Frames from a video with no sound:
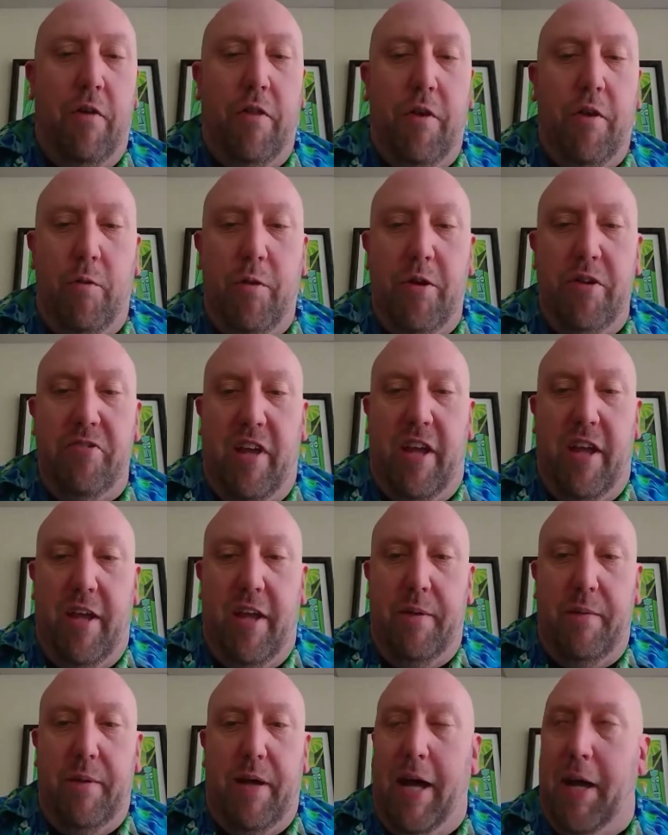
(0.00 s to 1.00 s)
There was
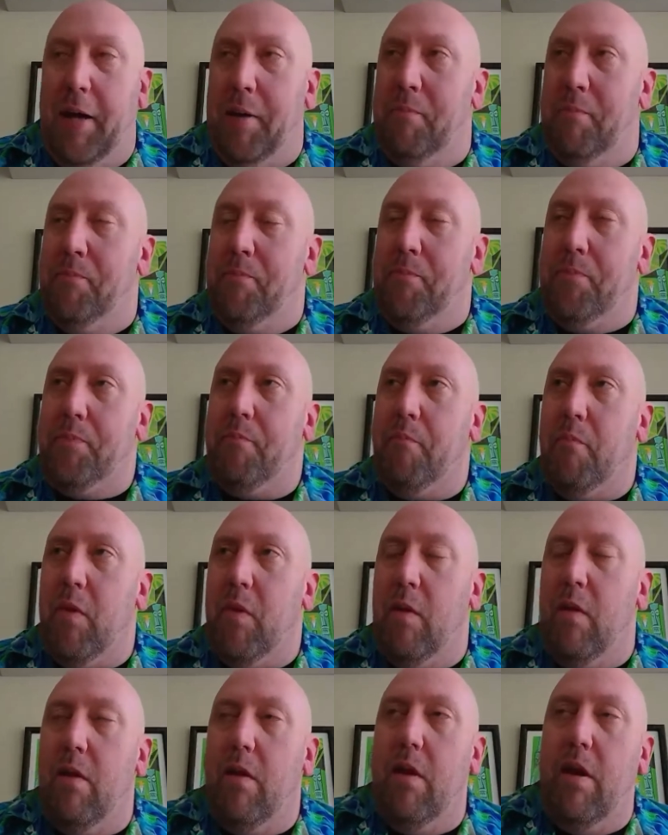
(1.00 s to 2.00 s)
a um,
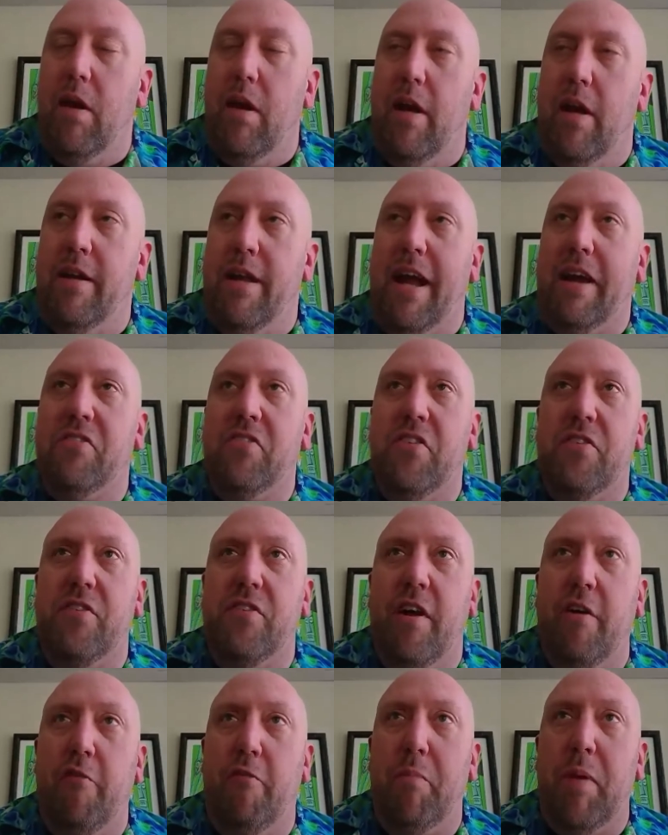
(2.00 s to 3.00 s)
a nexus
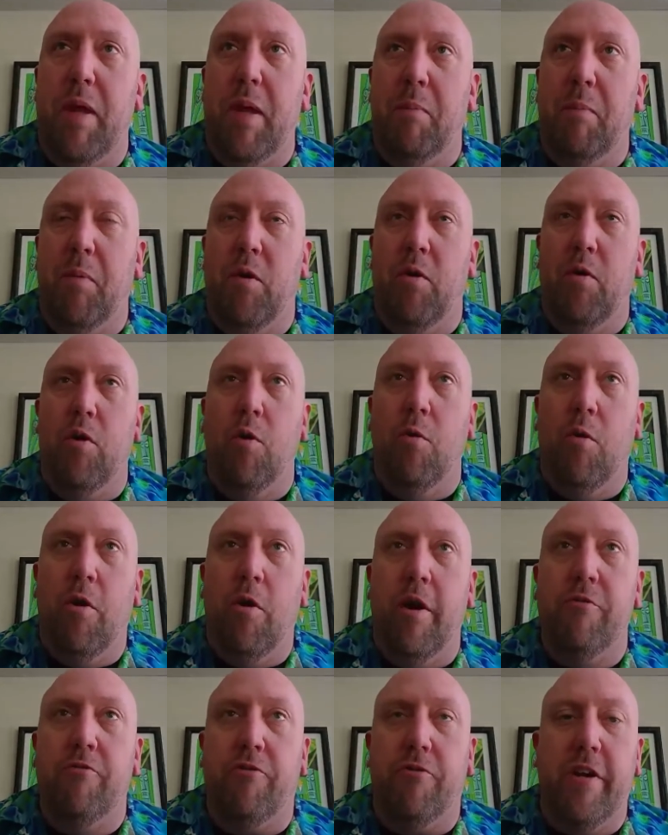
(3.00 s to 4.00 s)
of people who were
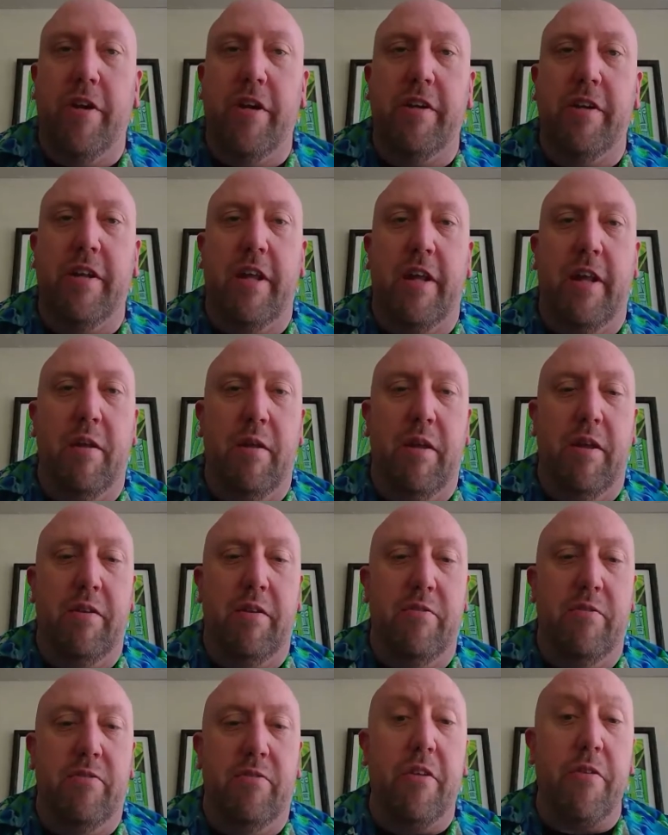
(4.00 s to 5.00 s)
intrigued in it
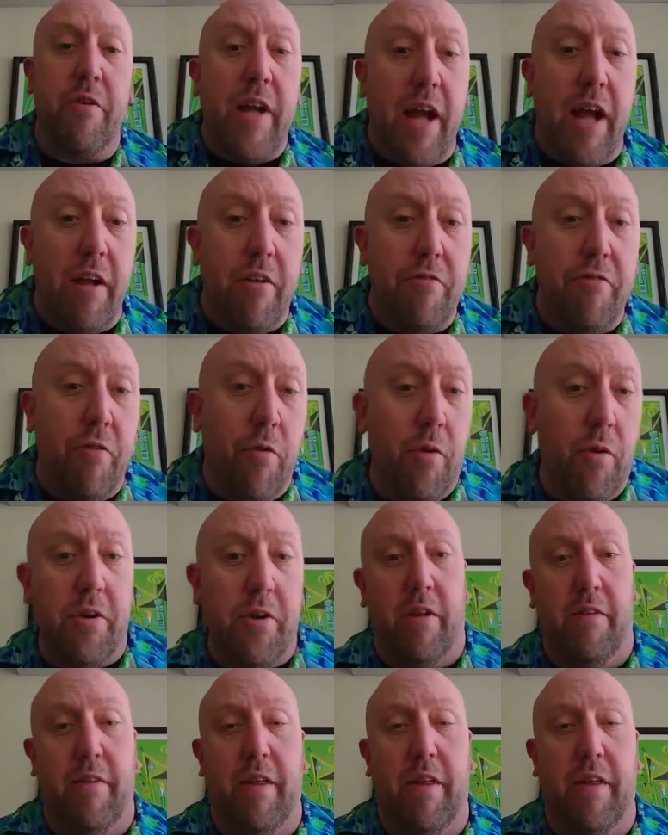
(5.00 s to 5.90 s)
in Southern California.